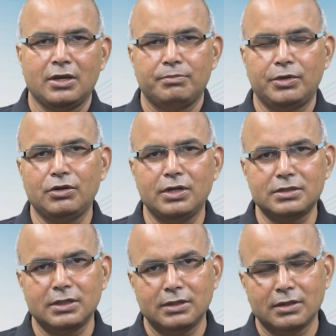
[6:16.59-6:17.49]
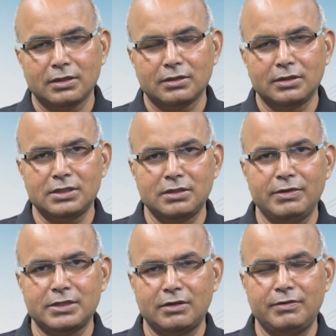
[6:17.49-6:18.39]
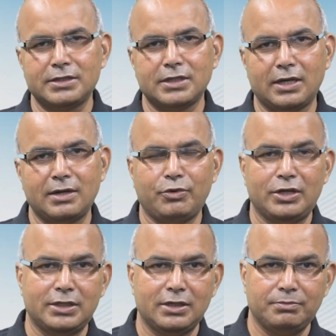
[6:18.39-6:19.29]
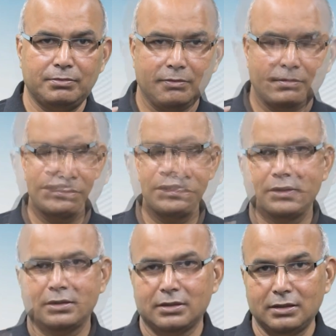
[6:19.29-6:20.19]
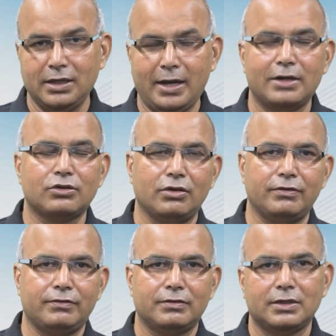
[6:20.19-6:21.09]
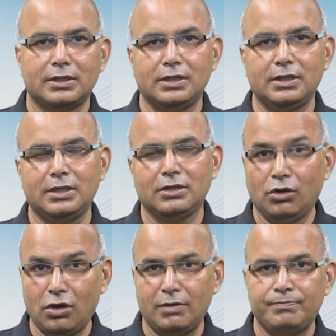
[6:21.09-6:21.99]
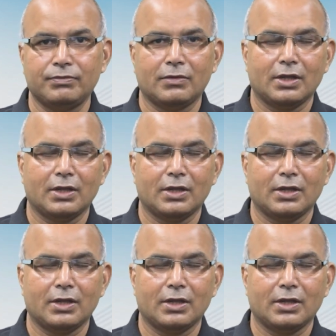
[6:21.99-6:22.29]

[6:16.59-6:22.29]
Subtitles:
Because the civil servants are appointed by the act of the law